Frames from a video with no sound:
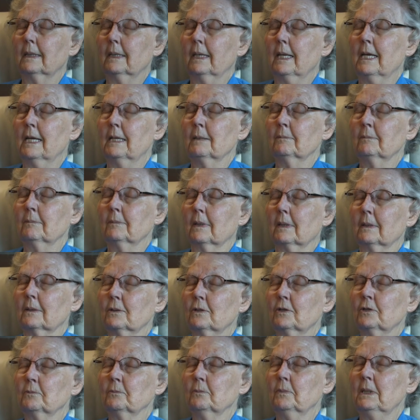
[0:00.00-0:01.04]
came
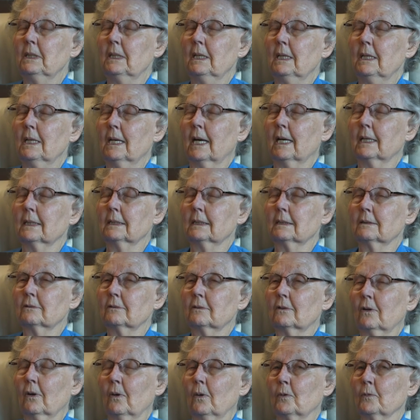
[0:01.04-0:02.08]
to me and
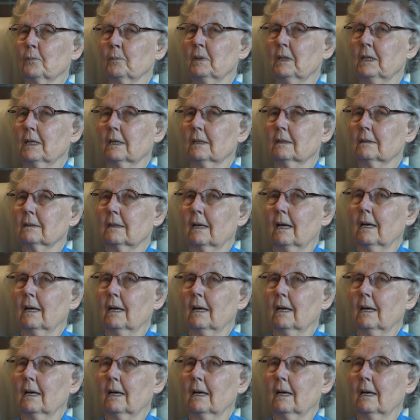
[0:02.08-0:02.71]
told me a,